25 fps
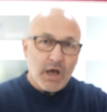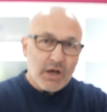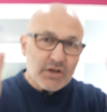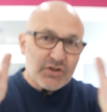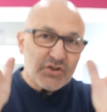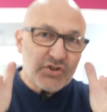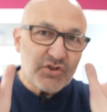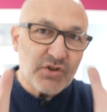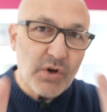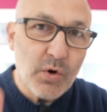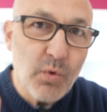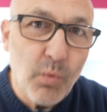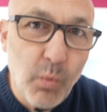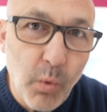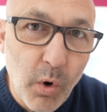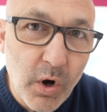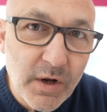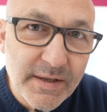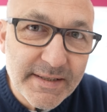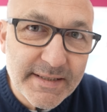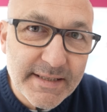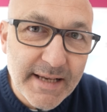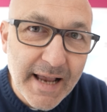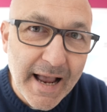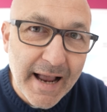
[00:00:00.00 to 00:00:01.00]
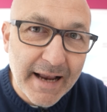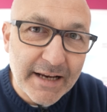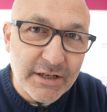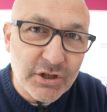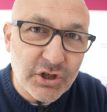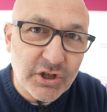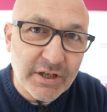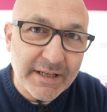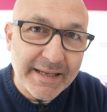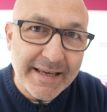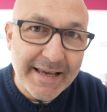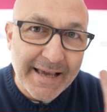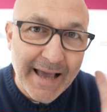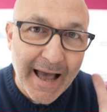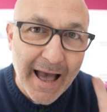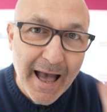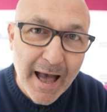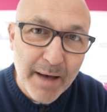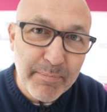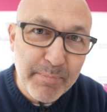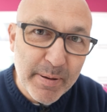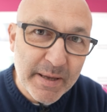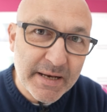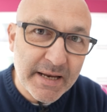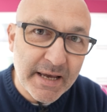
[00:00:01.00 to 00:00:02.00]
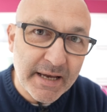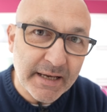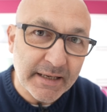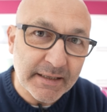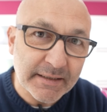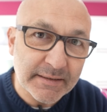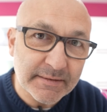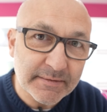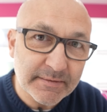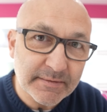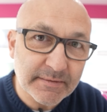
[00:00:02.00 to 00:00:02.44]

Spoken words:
So what's actually happening?